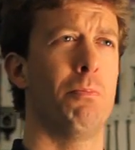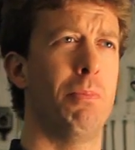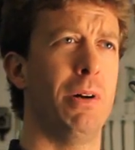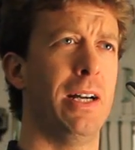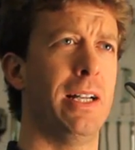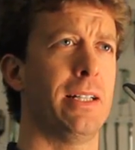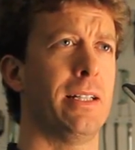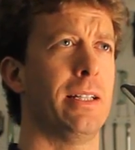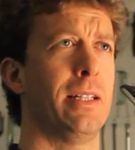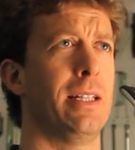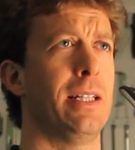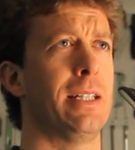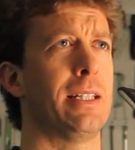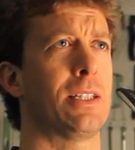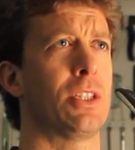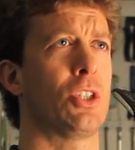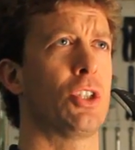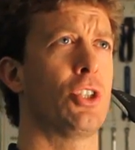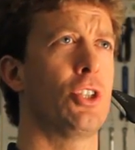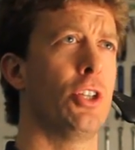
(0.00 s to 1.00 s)
but
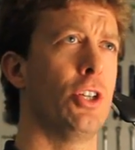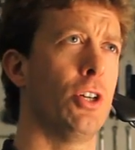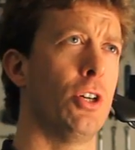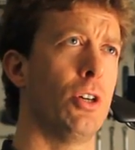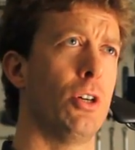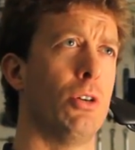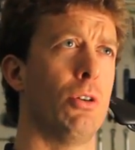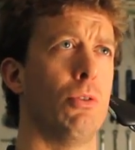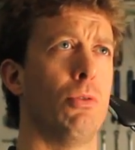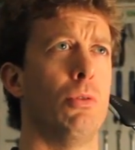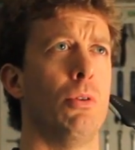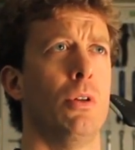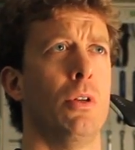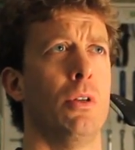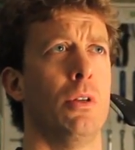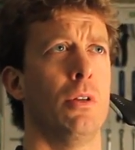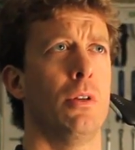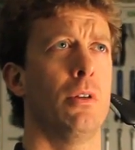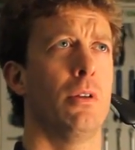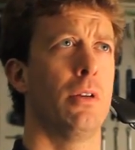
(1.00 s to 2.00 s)
it still
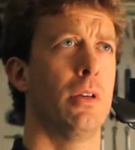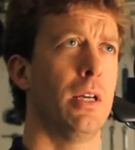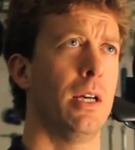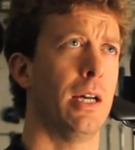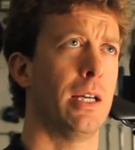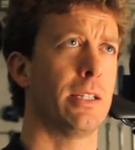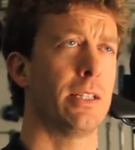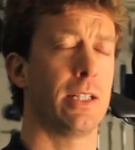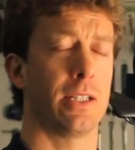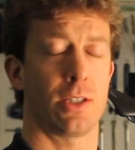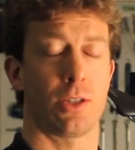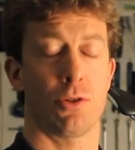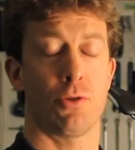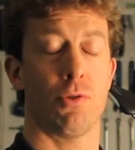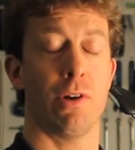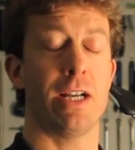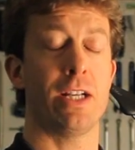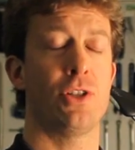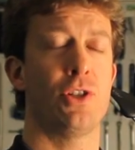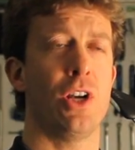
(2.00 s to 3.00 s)
does a
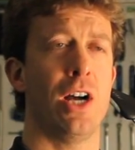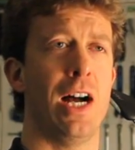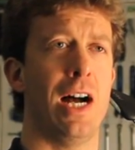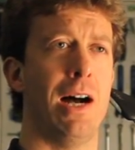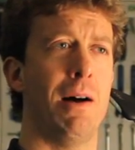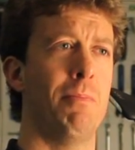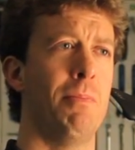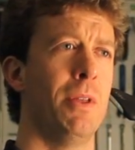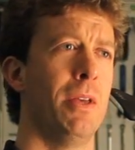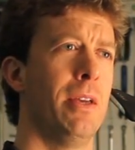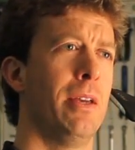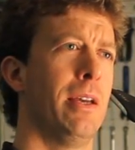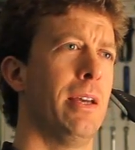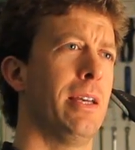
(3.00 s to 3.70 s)
great job.